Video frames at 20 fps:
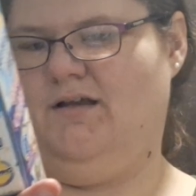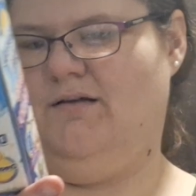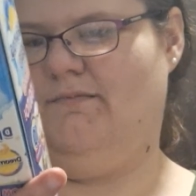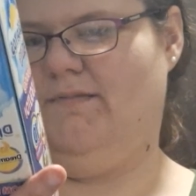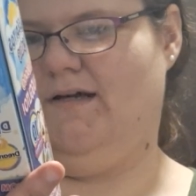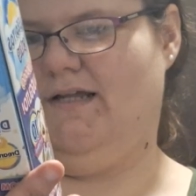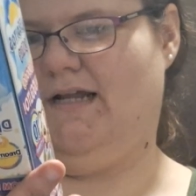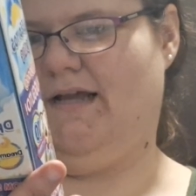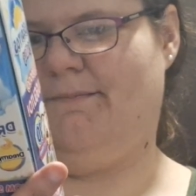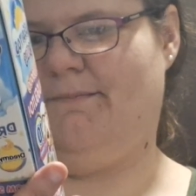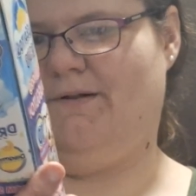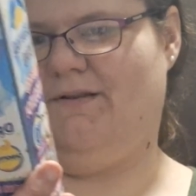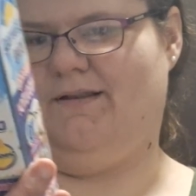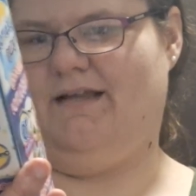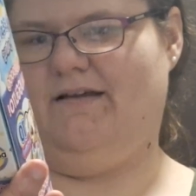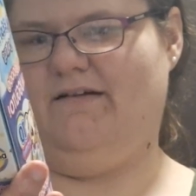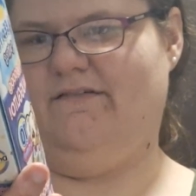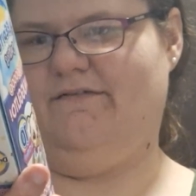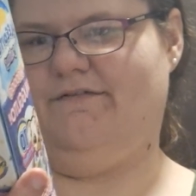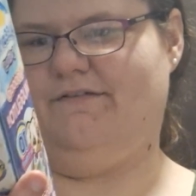but I
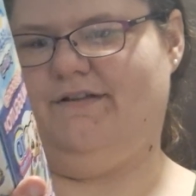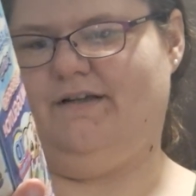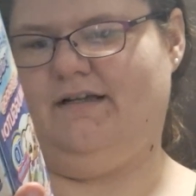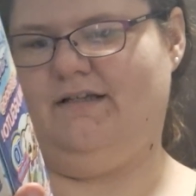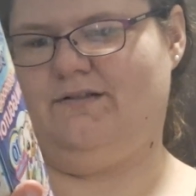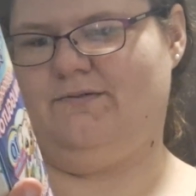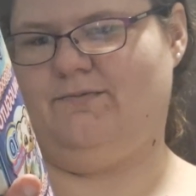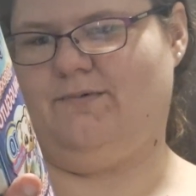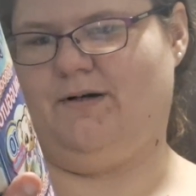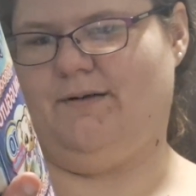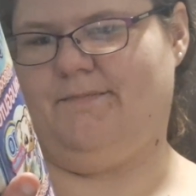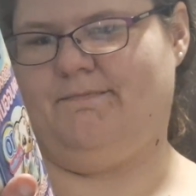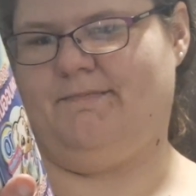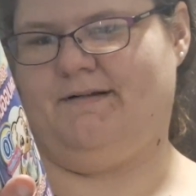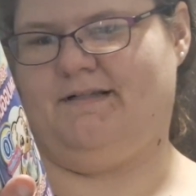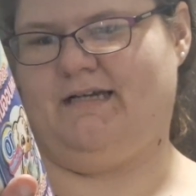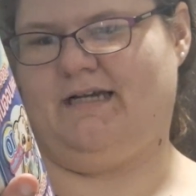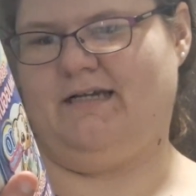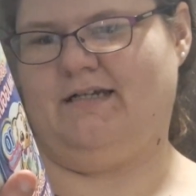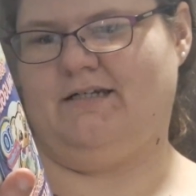believe this one
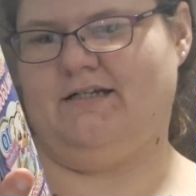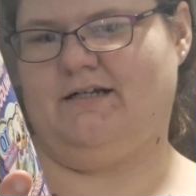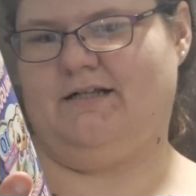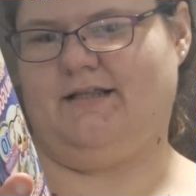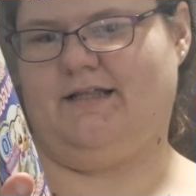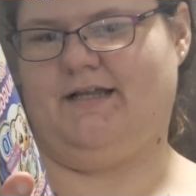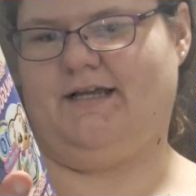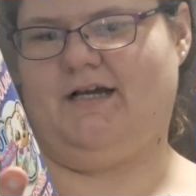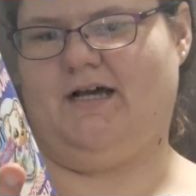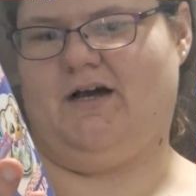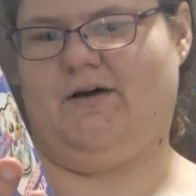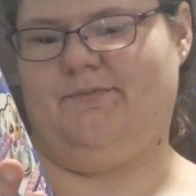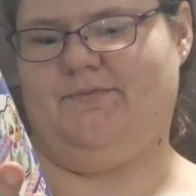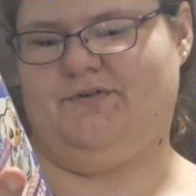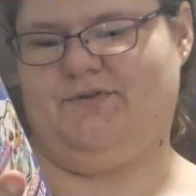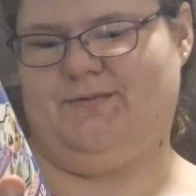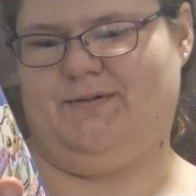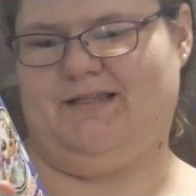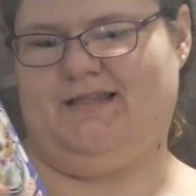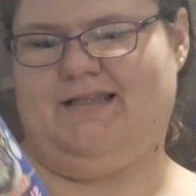potentially
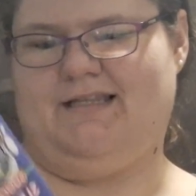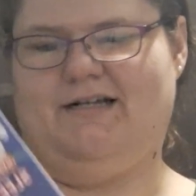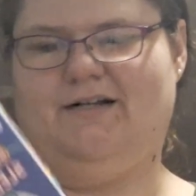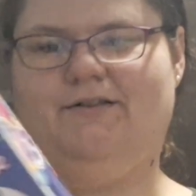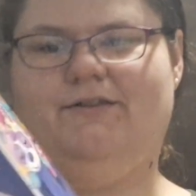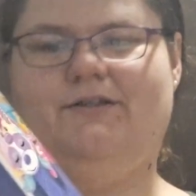comes with their